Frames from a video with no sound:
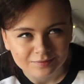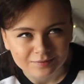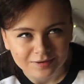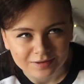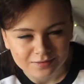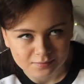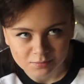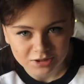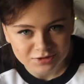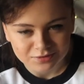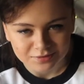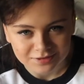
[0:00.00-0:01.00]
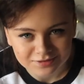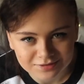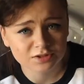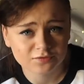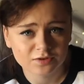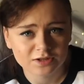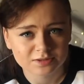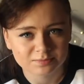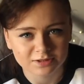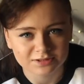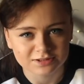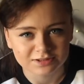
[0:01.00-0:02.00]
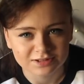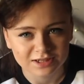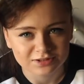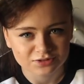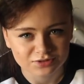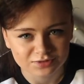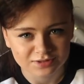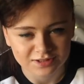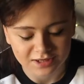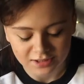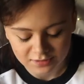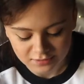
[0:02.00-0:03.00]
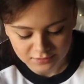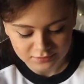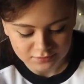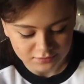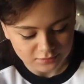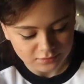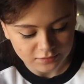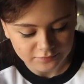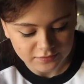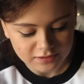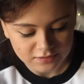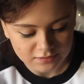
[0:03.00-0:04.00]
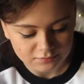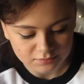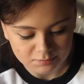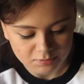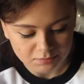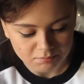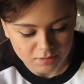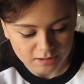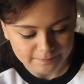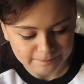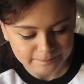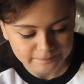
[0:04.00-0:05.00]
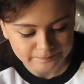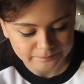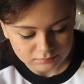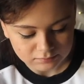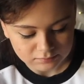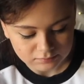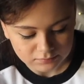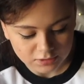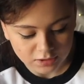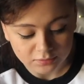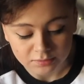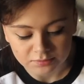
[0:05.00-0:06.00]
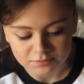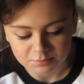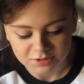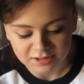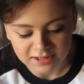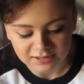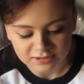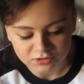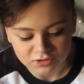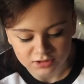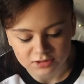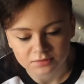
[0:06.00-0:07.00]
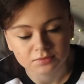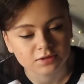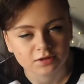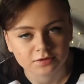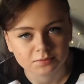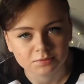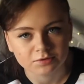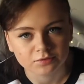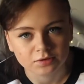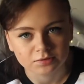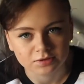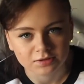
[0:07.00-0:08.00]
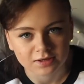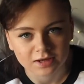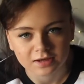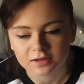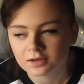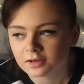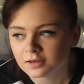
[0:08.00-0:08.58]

When it's my choice. The first person to text you today. So I think it was my mum. No, it was my dad actually, who was asking me if I was okay.